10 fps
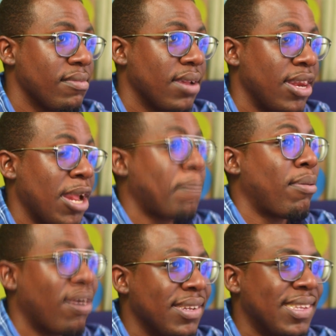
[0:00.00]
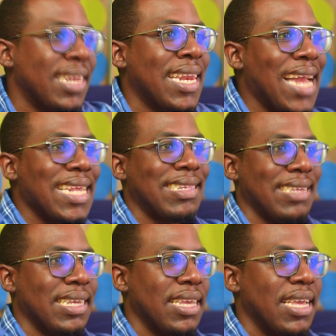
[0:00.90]
Their
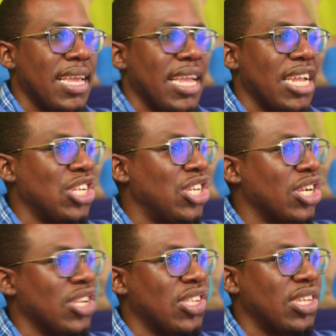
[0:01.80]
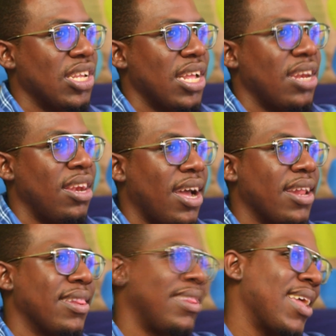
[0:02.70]
personality is just not
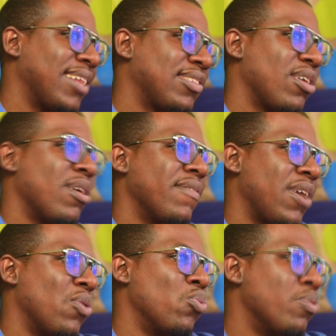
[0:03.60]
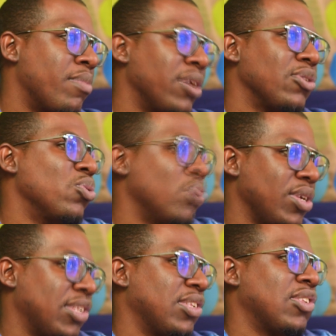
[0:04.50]
that of a woman who
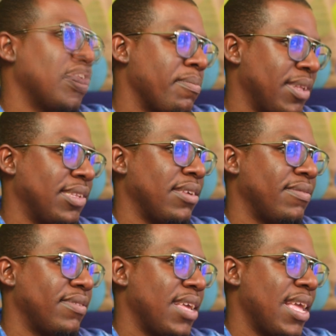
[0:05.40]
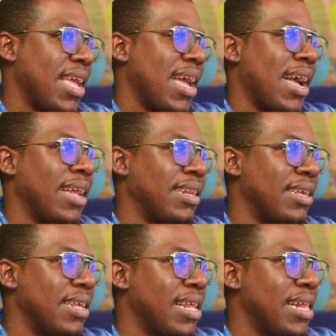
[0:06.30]
is submissive. And
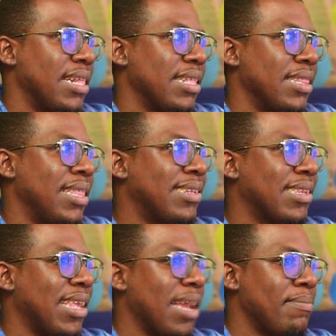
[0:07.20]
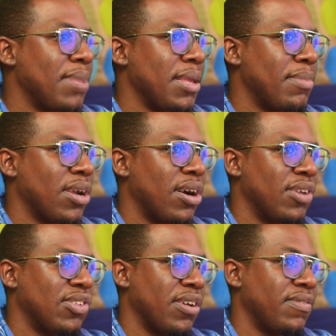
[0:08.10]
this can be
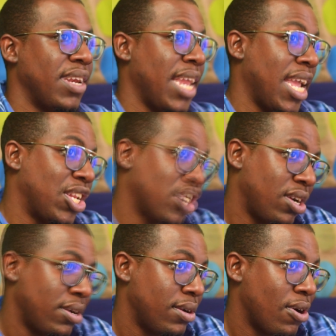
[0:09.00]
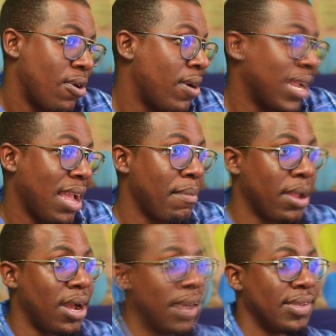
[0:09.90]
because of nature, or it can be
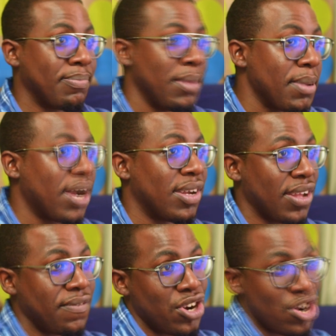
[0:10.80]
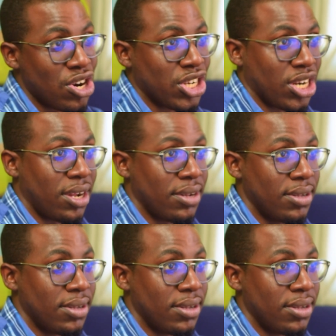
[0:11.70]
because of nurture.